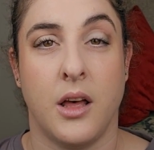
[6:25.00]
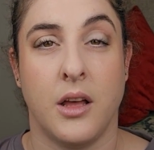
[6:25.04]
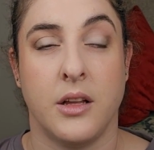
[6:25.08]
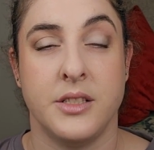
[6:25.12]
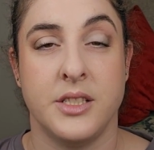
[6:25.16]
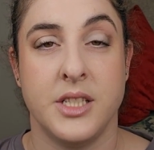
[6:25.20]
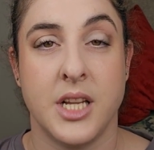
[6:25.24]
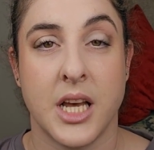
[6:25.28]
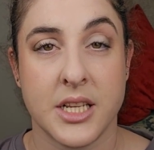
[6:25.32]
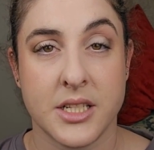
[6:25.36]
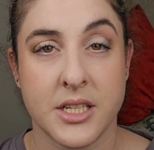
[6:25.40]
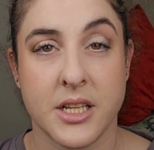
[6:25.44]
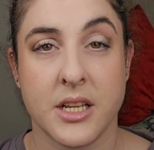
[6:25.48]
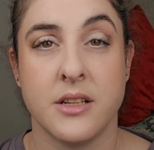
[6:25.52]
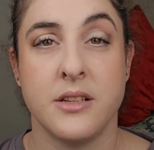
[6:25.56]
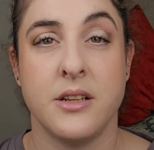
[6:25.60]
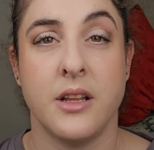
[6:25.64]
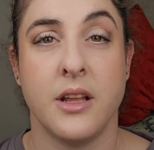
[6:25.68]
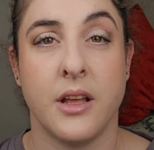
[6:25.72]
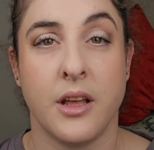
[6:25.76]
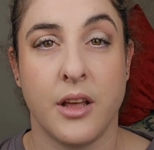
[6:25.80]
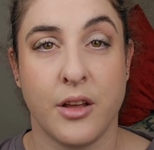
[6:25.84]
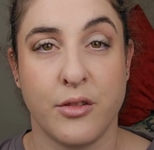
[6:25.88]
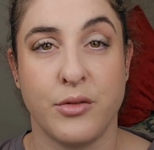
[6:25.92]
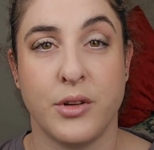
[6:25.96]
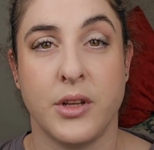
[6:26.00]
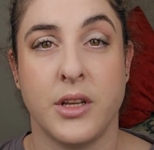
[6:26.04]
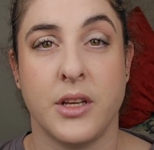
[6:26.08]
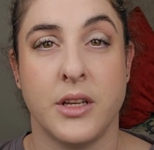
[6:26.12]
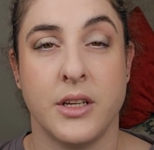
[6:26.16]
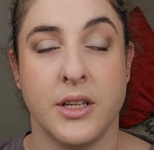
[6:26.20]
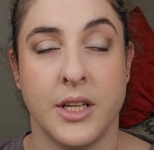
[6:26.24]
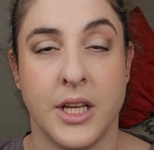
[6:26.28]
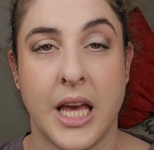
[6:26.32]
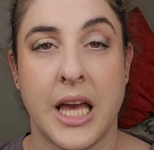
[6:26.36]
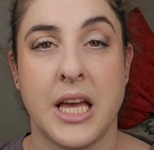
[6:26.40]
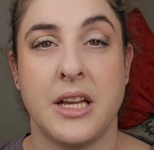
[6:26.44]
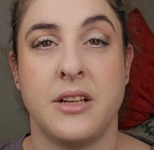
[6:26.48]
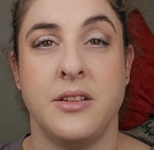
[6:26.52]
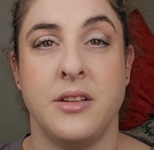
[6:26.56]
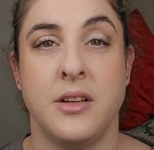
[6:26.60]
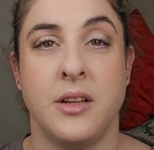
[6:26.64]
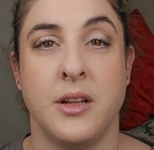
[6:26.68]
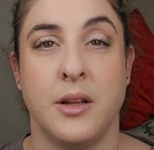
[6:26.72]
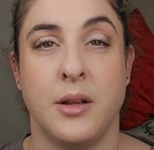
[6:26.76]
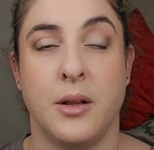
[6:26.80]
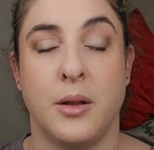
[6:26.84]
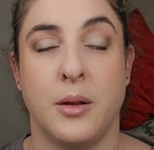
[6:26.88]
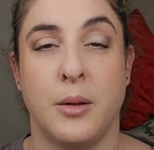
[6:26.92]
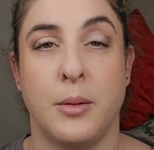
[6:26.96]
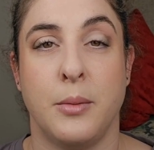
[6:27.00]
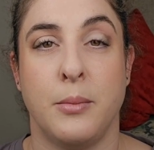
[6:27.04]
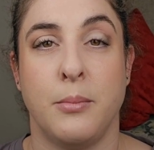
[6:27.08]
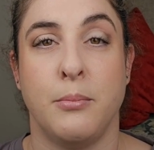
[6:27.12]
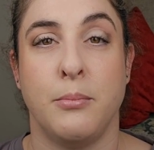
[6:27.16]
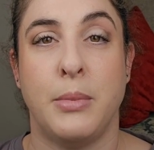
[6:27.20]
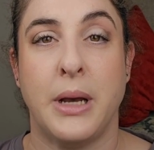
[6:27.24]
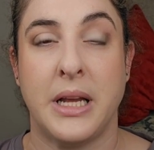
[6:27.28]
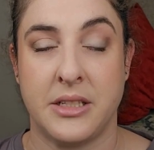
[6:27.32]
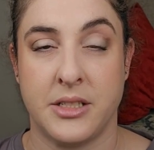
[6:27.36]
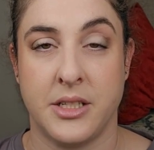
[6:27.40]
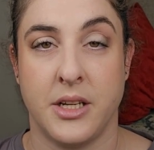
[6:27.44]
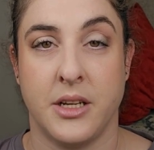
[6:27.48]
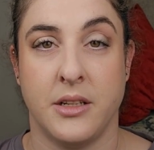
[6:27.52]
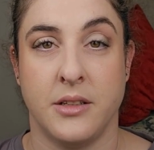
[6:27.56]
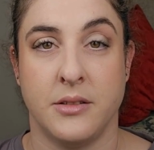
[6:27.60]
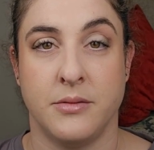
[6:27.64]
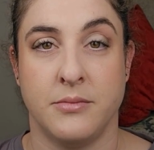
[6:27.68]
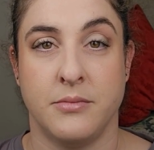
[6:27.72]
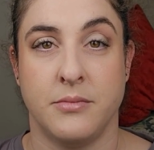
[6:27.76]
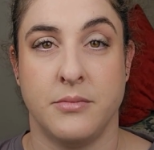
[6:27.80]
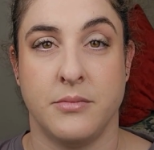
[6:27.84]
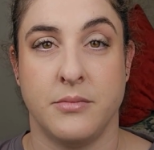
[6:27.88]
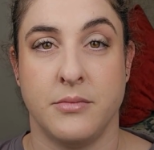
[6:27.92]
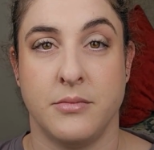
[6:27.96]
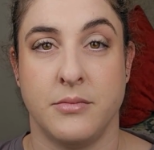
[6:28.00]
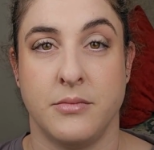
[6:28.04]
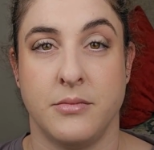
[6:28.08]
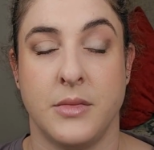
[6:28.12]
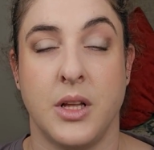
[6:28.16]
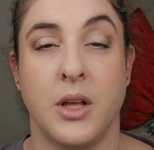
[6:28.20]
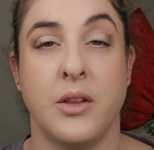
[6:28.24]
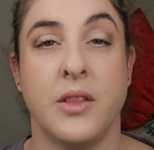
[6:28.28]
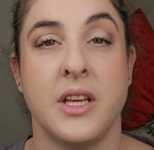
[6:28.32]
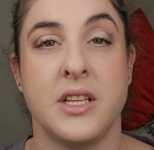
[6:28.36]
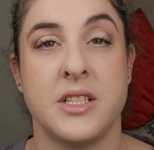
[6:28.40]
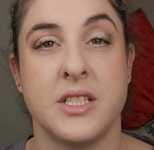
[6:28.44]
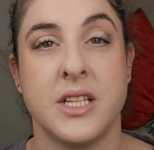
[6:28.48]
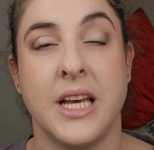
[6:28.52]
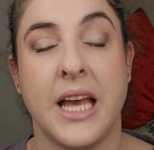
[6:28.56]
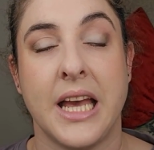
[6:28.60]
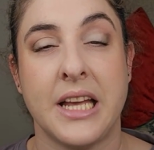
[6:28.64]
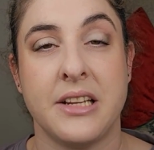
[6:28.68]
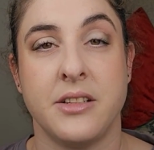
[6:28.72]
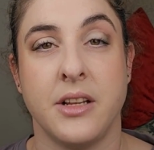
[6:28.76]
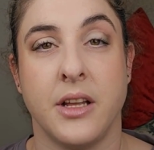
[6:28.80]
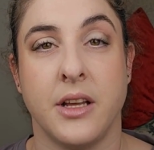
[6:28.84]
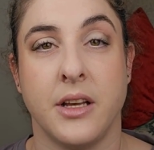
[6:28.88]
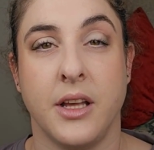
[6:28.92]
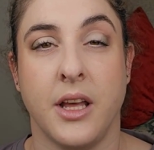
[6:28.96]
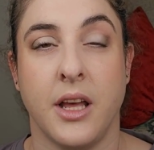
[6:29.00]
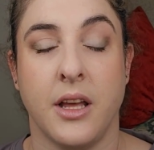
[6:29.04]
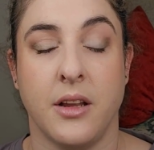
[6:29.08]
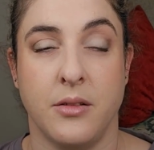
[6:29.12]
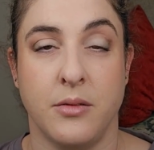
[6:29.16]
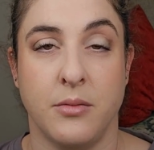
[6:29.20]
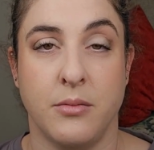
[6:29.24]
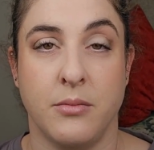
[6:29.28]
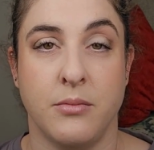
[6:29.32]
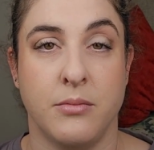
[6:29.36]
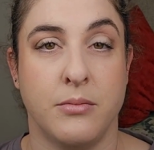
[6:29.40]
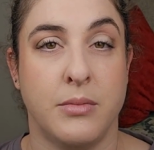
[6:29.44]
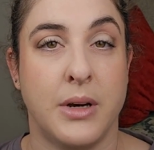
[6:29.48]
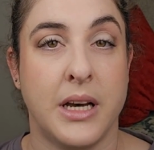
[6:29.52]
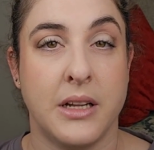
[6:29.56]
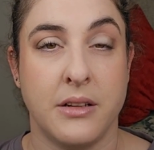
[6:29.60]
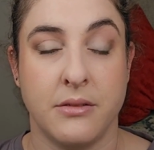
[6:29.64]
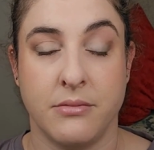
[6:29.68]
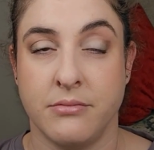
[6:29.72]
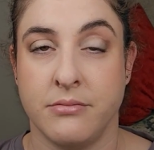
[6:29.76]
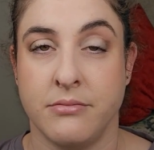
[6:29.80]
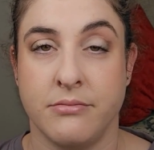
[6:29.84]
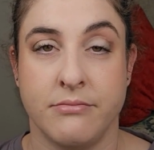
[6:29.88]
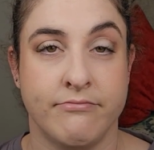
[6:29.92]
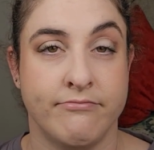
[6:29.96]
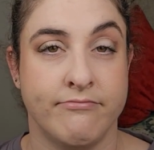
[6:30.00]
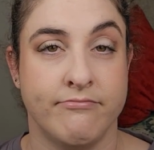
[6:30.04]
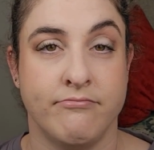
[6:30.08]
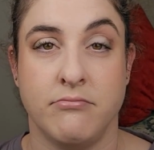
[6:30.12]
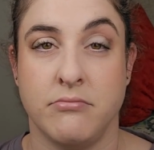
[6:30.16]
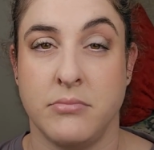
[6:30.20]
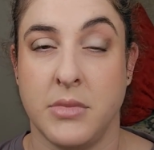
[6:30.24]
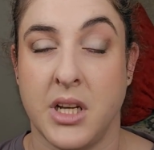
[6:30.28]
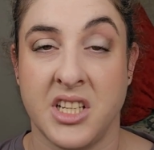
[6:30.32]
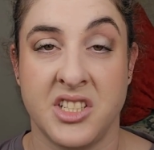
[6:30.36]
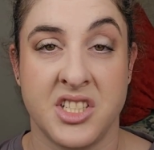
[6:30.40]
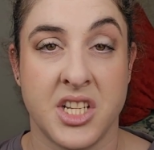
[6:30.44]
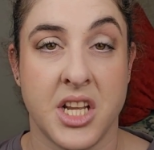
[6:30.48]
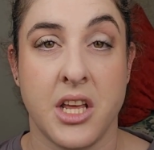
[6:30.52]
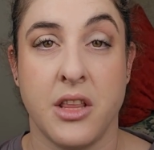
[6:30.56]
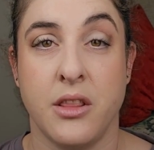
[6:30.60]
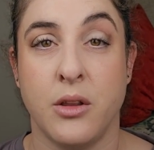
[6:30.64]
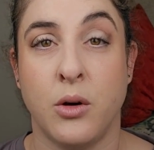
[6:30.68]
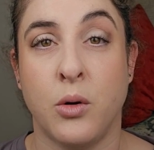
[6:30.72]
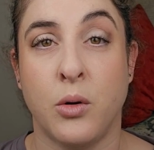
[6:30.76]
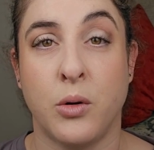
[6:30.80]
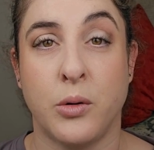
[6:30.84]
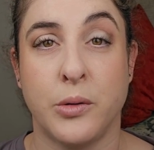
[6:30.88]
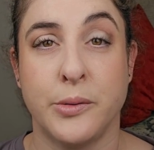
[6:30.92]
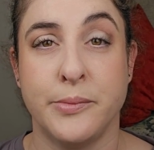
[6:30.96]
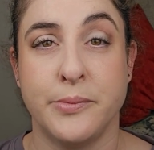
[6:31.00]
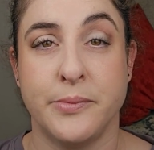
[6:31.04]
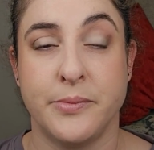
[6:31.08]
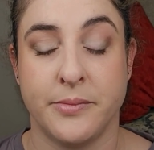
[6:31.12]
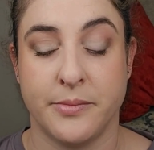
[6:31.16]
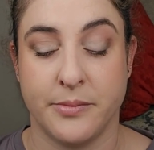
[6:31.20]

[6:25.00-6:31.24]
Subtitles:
Does it ever get better? Now there's get again, but it's either or.